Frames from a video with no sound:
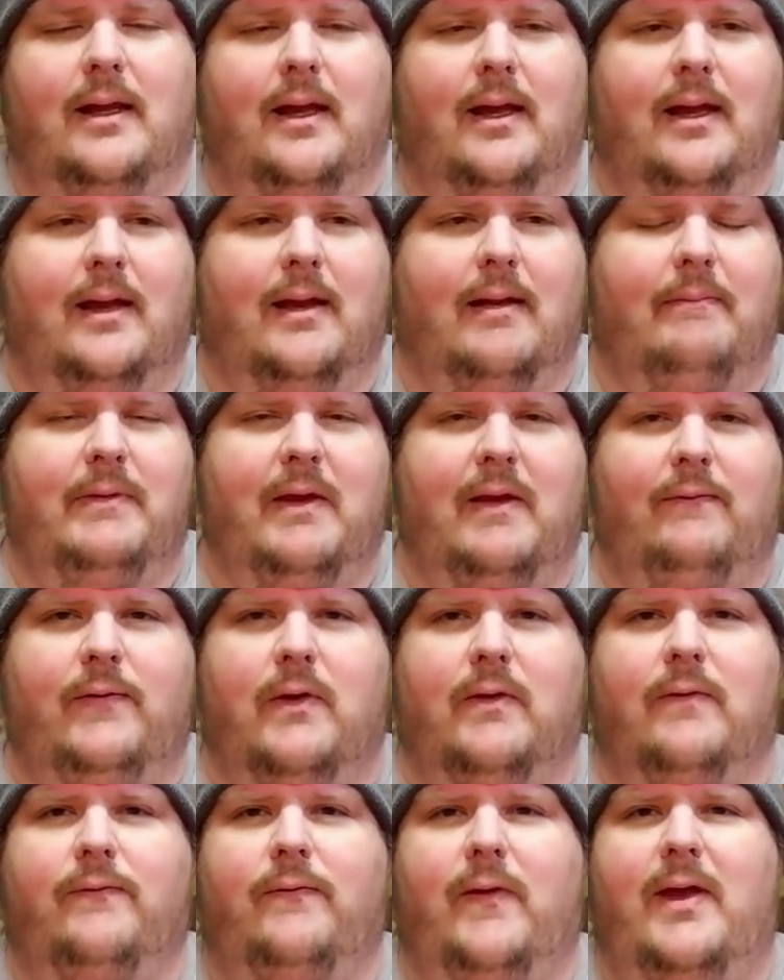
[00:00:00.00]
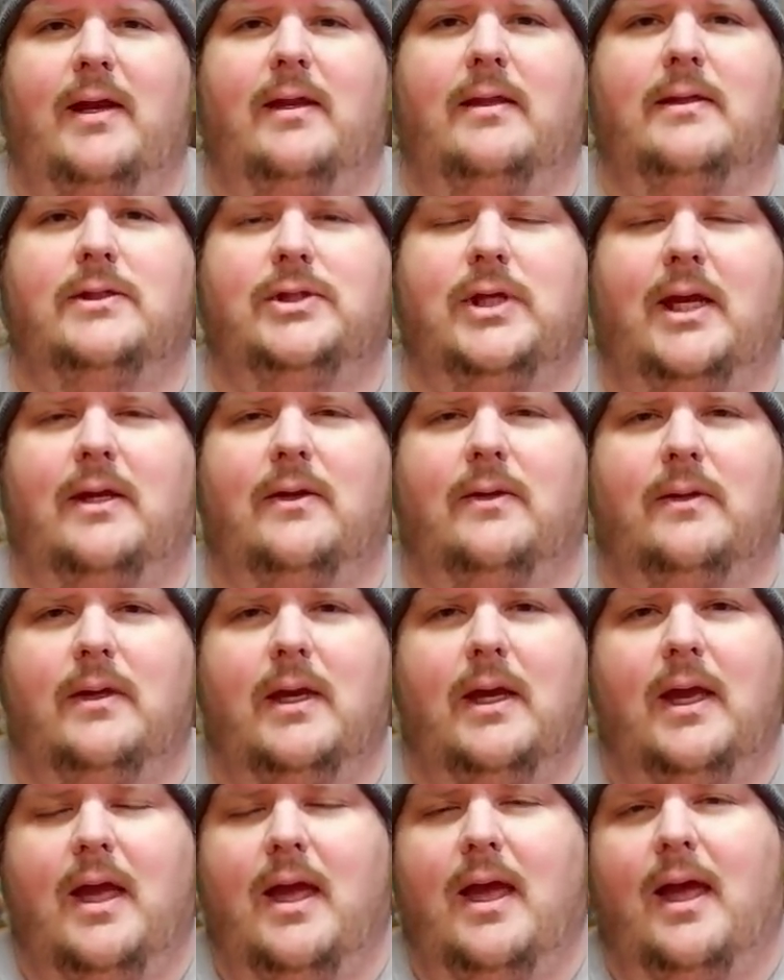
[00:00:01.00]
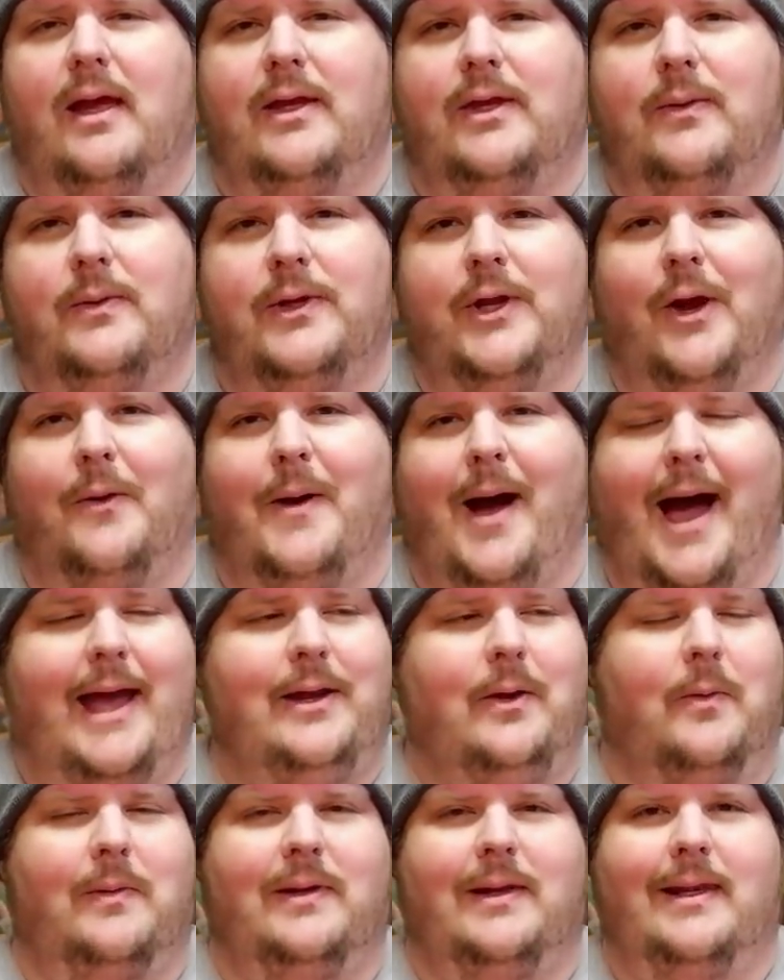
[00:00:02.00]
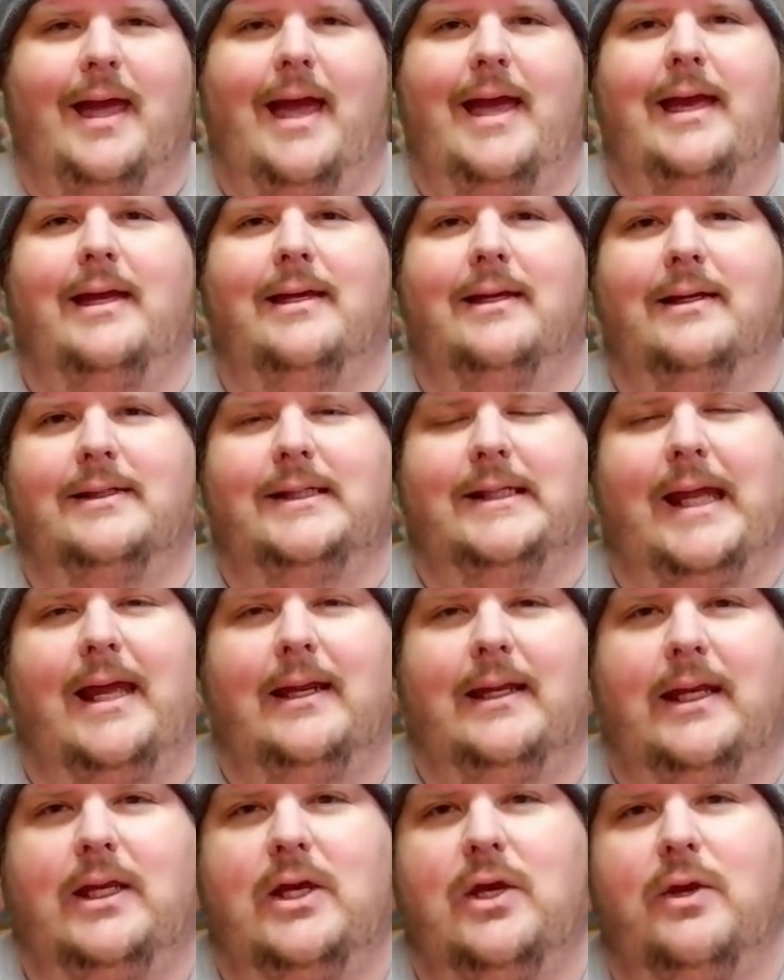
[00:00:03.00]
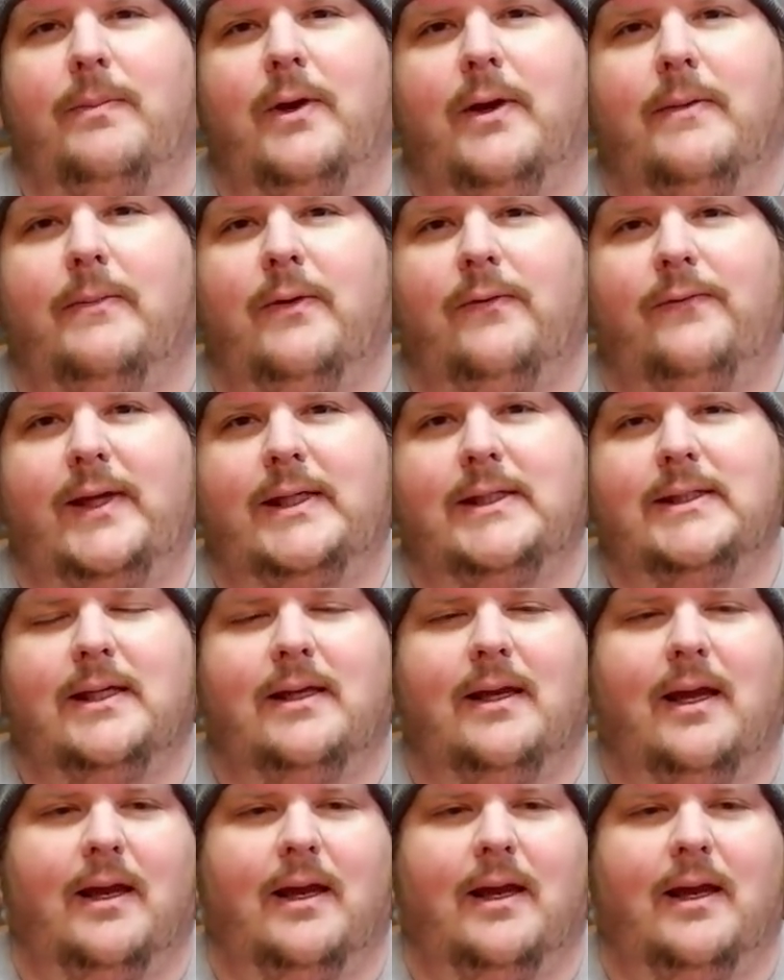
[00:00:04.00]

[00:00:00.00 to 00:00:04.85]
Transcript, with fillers: Uh, if you're a fan of the channel, you know I don't like Stanley Kubrick movies.